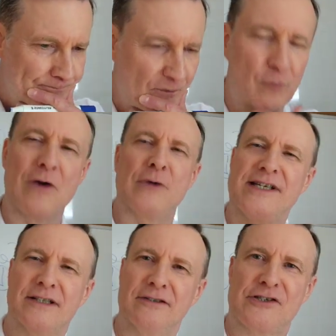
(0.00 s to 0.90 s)
one way
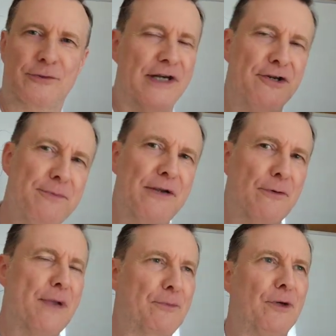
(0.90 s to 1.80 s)
to illustrate it, you may
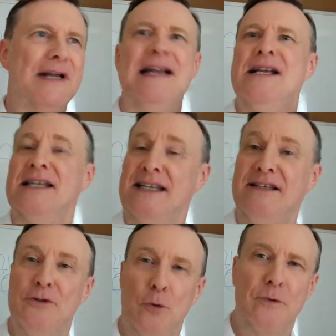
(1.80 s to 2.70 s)
remember in
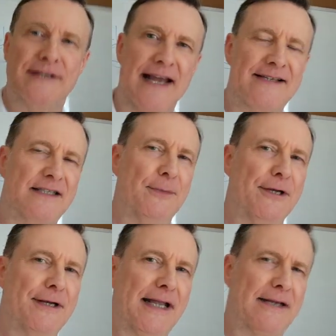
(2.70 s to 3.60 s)
the Old
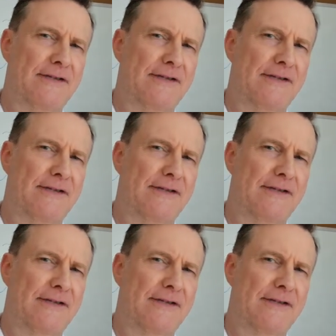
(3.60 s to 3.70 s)
Testament, at a